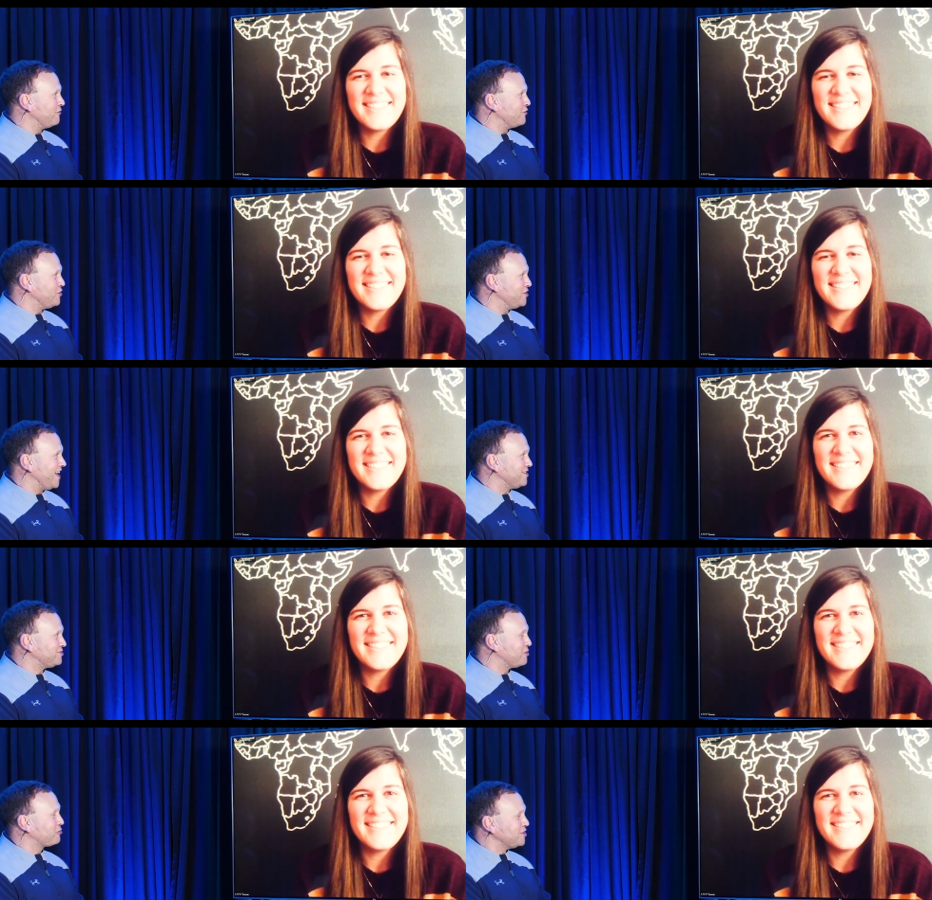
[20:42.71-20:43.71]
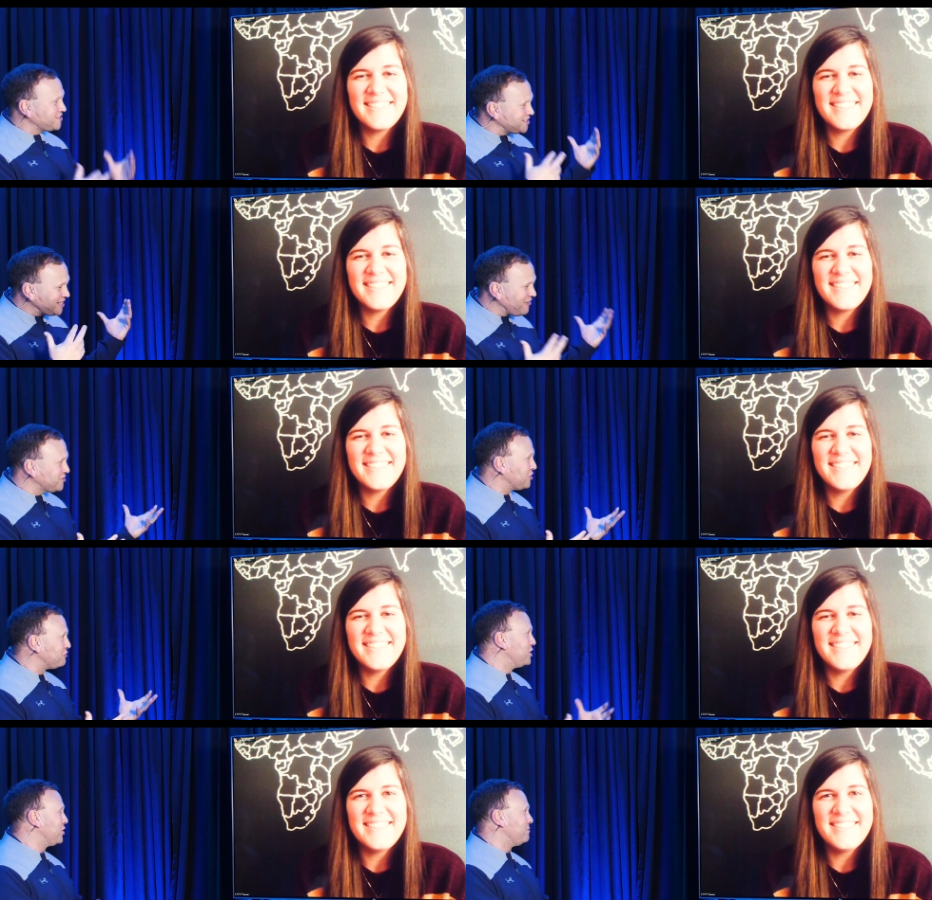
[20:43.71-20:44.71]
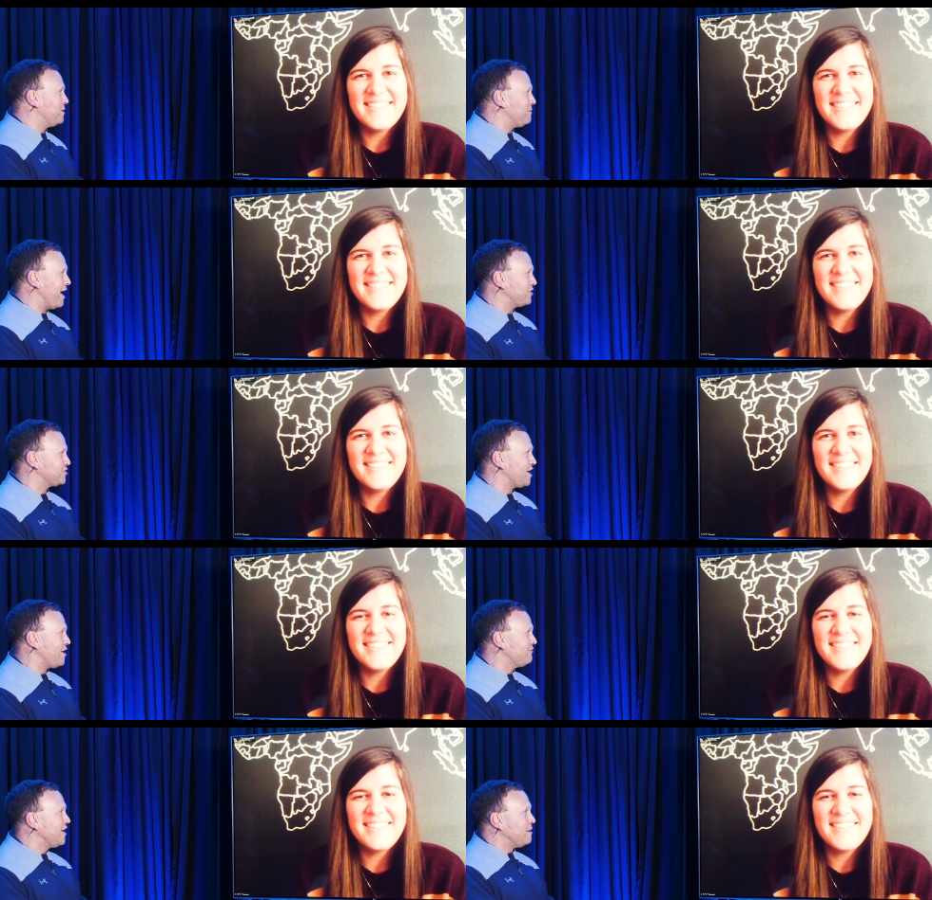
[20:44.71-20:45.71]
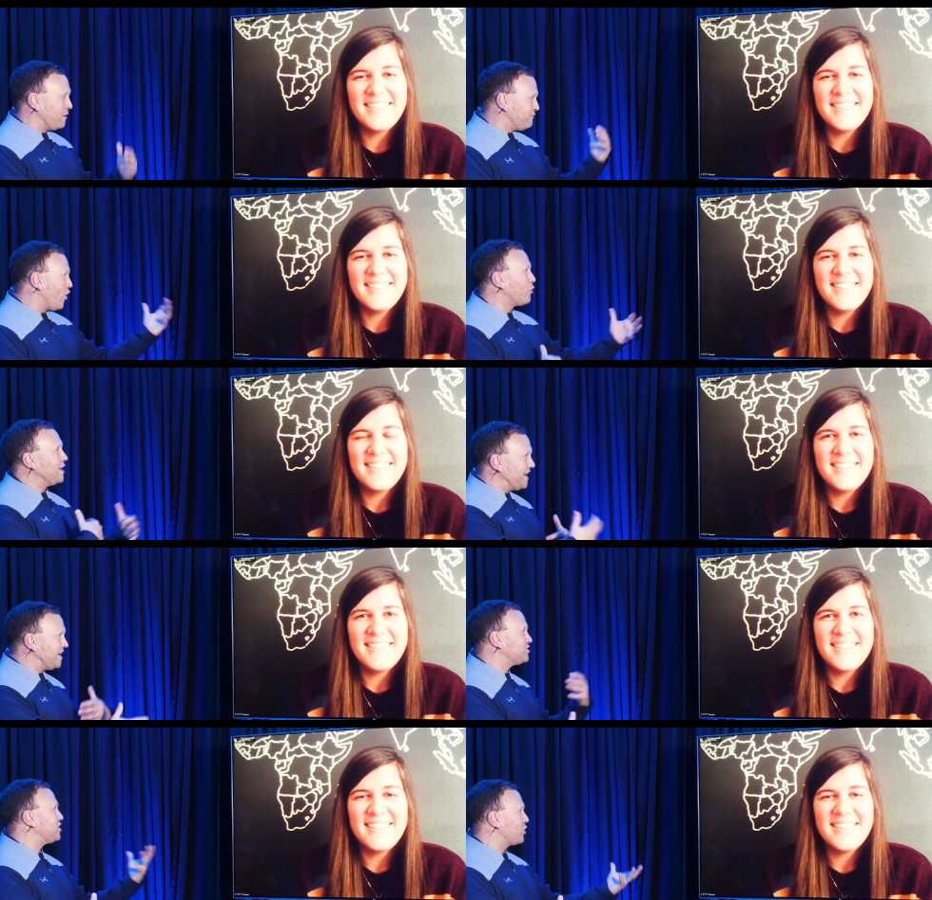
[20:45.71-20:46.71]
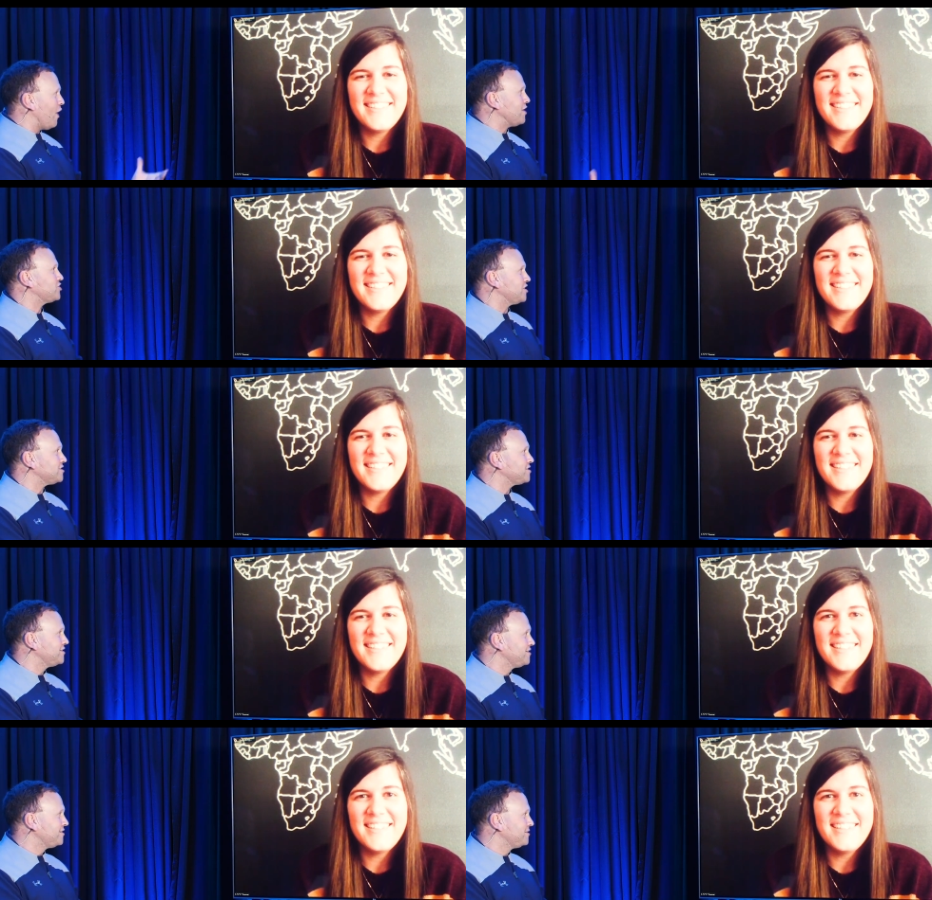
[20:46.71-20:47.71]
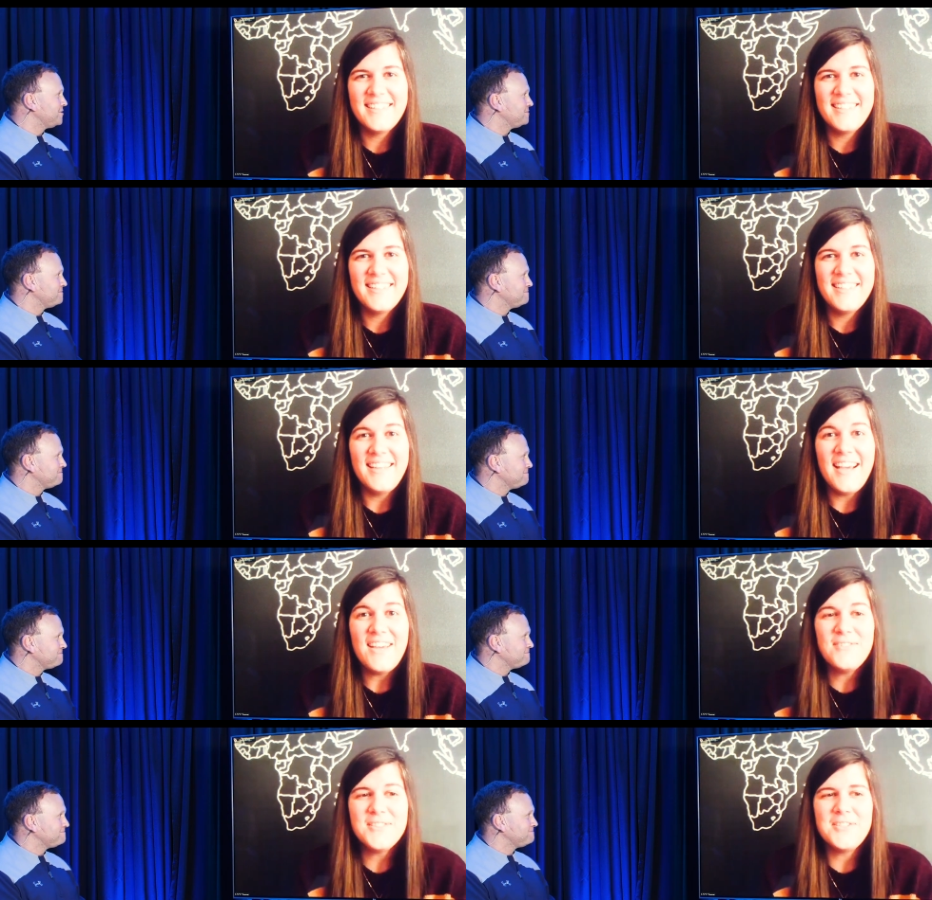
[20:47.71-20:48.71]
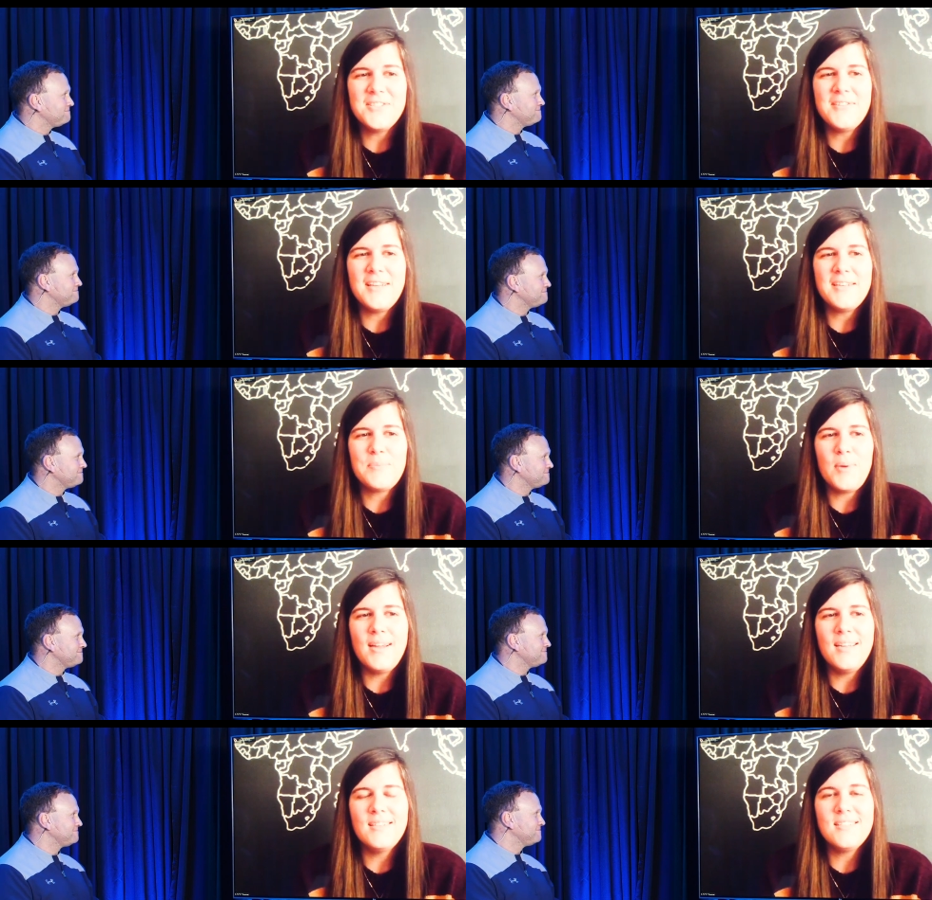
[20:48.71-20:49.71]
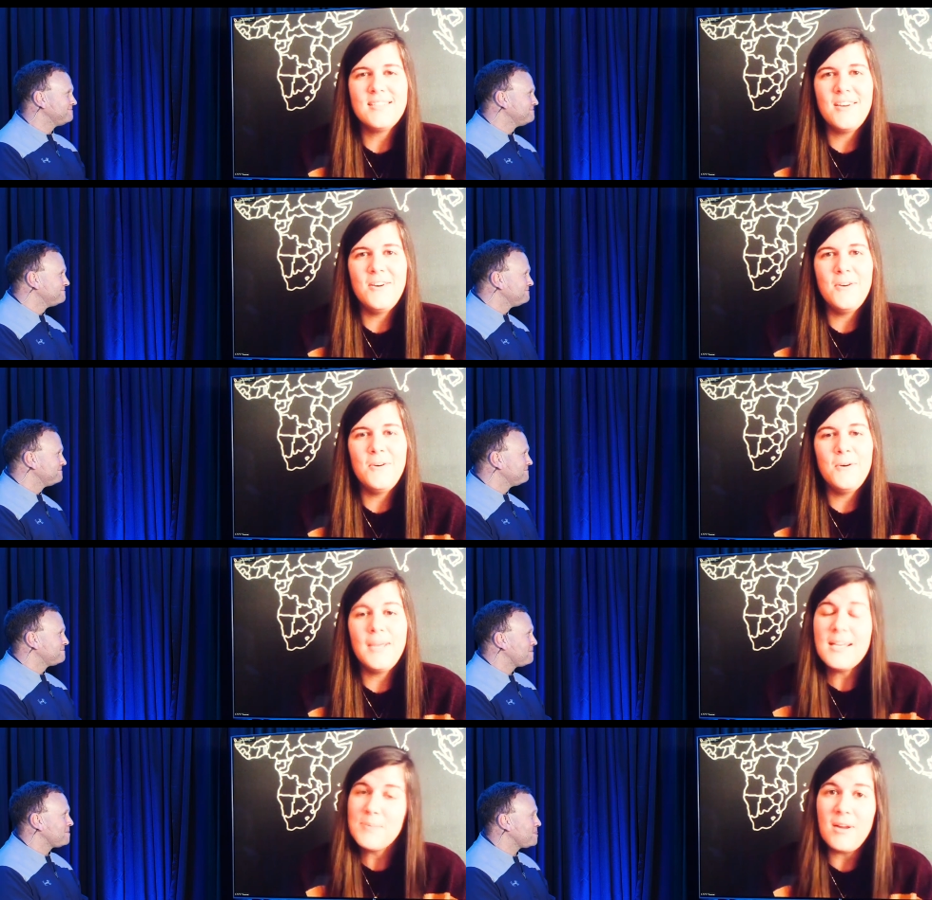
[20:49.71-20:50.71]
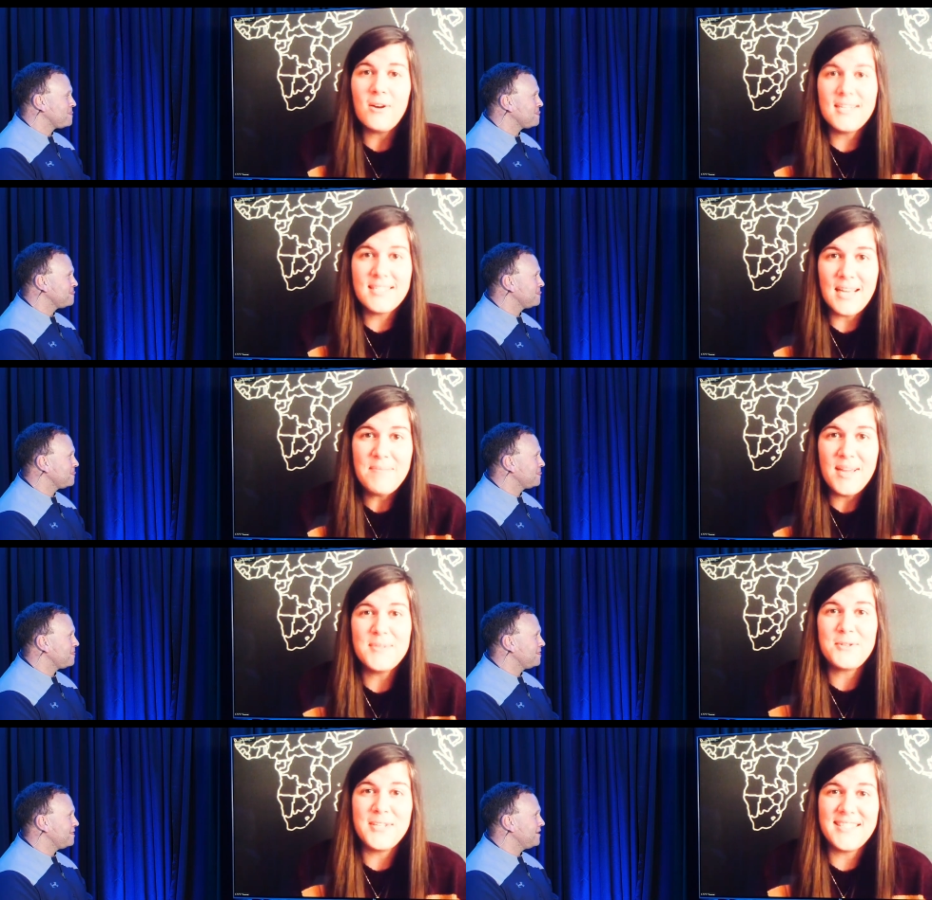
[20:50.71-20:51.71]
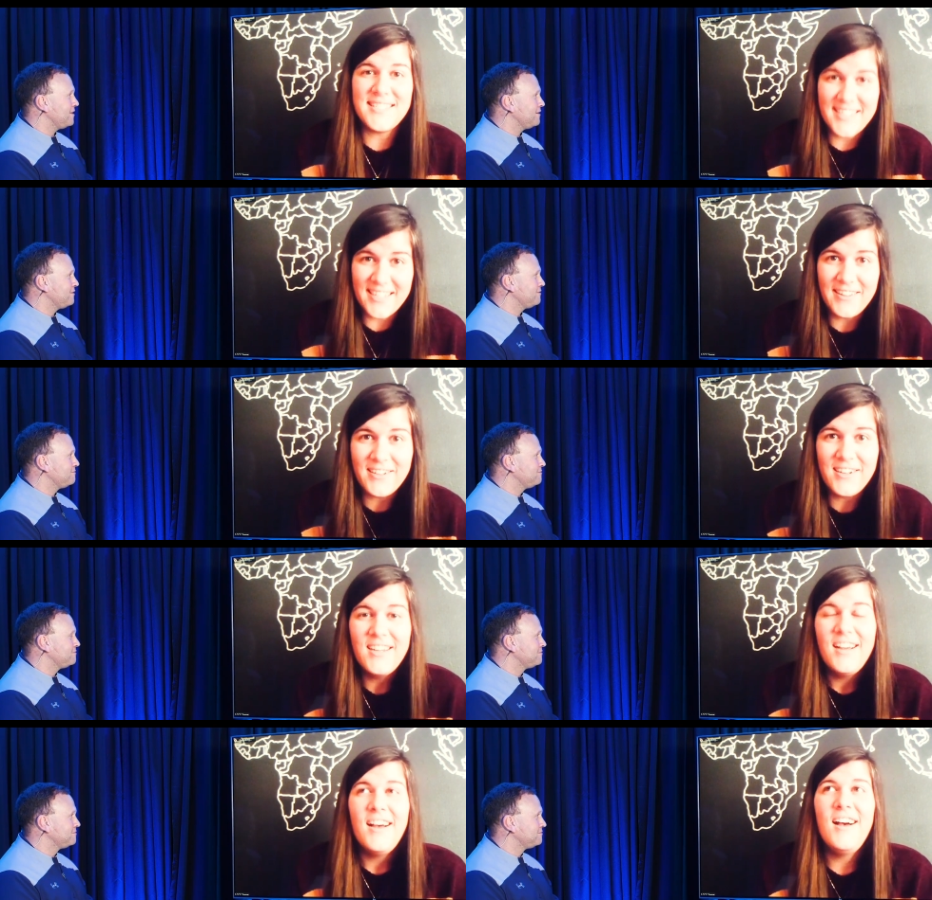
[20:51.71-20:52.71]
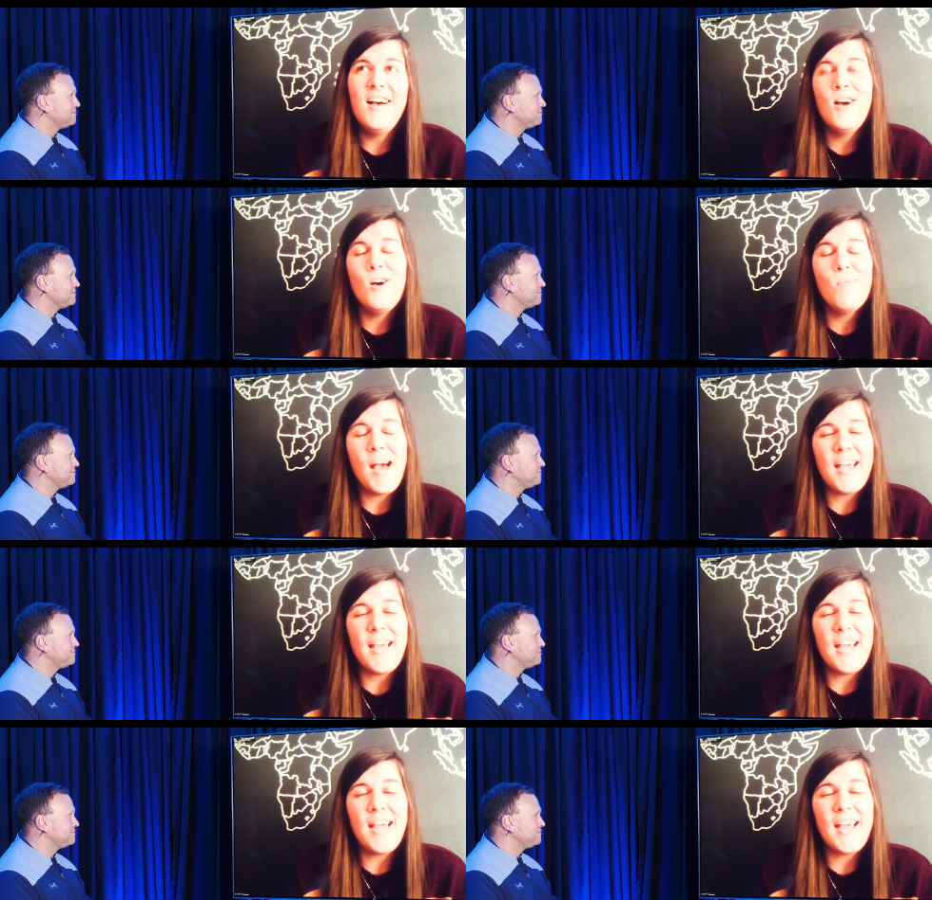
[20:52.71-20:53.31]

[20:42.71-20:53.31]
Speaker 1: our interview today. So, Kristen, tell us a little bit about yourself before we get into the questions.
Speaker 2: Yeah, for sure. Thanks, Brian. So, yeah, as Brian already said, my name is Kristen Zeigler. Um, I